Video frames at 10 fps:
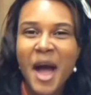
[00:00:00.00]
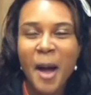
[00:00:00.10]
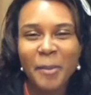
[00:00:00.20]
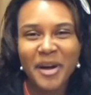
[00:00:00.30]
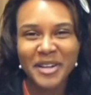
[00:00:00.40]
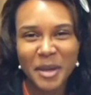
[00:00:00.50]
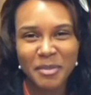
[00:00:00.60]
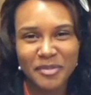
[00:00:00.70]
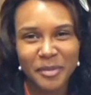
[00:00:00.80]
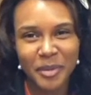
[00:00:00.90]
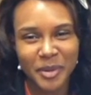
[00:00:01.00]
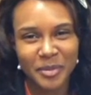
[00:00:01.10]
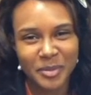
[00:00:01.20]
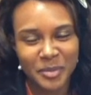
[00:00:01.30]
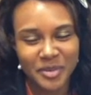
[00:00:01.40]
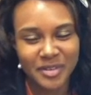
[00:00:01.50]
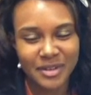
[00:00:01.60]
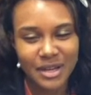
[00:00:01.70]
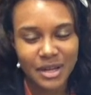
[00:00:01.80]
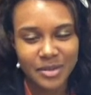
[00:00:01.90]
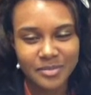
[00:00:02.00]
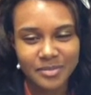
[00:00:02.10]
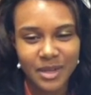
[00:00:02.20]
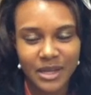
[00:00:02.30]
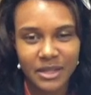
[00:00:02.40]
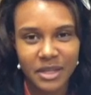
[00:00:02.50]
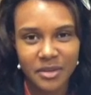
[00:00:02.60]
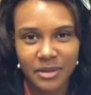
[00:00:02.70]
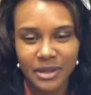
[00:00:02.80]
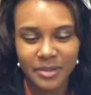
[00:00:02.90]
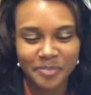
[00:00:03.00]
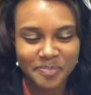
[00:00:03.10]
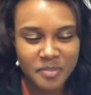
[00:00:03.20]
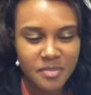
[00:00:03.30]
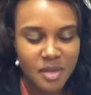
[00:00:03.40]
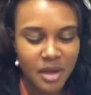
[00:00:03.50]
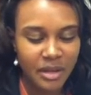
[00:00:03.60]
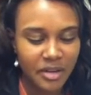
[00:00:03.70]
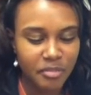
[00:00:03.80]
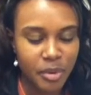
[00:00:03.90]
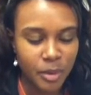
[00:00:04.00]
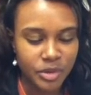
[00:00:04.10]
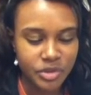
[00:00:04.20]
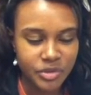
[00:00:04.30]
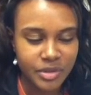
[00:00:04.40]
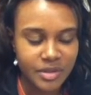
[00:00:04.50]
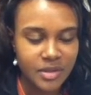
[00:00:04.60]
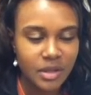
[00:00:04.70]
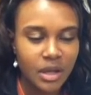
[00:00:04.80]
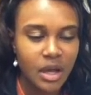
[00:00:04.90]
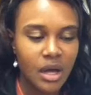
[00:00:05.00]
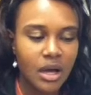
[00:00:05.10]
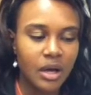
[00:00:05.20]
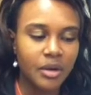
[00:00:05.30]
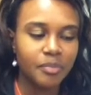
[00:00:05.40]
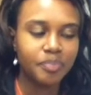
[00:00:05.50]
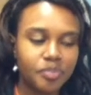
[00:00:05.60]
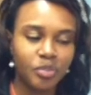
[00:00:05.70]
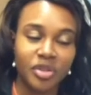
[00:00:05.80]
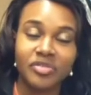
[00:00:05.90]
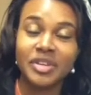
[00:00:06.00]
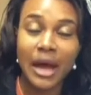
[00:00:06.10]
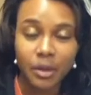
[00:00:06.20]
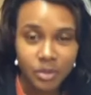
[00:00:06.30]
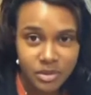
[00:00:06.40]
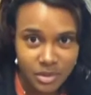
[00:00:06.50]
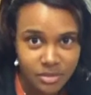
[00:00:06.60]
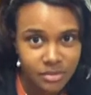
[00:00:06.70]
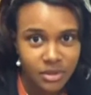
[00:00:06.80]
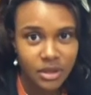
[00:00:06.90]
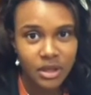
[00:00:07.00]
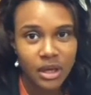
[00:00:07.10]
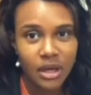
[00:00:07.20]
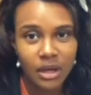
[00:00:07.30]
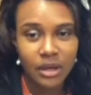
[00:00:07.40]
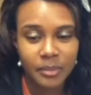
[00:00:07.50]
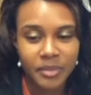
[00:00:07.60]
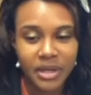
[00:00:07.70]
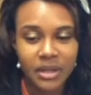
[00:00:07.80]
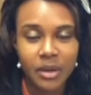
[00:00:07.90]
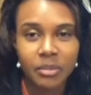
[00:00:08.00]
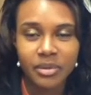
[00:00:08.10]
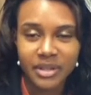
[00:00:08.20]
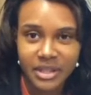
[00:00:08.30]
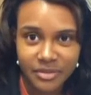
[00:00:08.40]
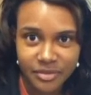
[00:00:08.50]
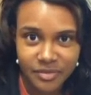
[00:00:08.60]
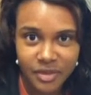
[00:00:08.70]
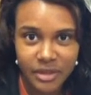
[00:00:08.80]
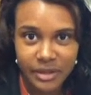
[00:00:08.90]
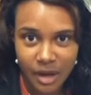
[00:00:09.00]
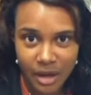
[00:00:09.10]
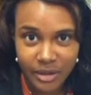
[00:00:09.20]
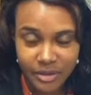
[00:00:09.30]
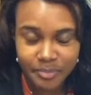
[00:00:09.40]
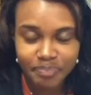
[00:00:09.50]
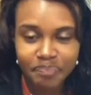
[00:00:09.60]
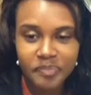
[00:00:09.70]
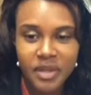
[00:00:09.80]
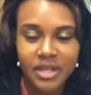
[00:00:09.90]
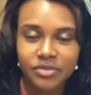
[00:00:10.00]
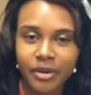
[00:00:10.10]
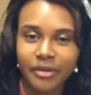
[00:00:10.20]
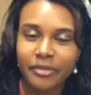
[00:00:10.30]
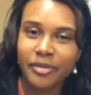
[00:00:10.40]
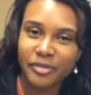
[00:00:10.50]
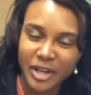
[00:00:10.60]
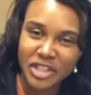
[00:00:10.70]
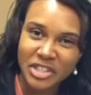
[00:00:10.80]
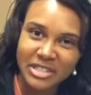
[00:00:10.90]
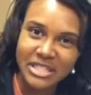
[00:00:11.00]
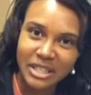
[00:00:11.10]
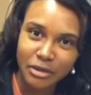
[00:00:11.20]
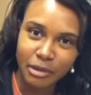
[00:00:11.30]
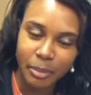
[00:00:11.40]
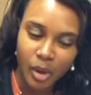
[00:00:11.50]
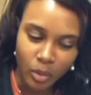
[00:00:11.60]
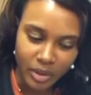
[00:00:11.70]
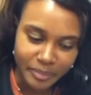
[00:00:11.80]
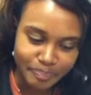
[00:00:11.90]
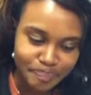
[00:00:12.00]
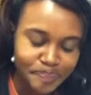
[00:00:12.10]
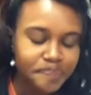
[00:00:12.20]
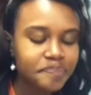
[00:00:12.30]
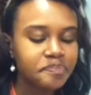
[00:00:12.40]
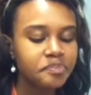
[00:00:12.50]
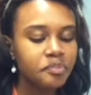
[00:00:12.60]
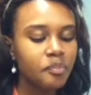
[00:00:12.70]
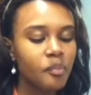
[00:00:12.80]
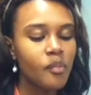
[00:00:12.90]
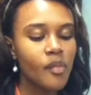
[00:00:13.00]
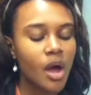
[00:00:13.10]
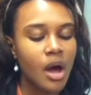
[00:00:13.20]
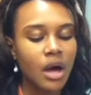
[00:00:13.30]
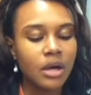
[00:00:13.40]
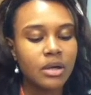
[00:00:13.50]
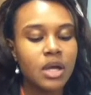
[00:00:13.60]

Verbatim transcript: Upon coming from urban word um, and hearing a lot of poetry uh, with doubt um, and unbelief in God is very refreshing to hear a poem uh,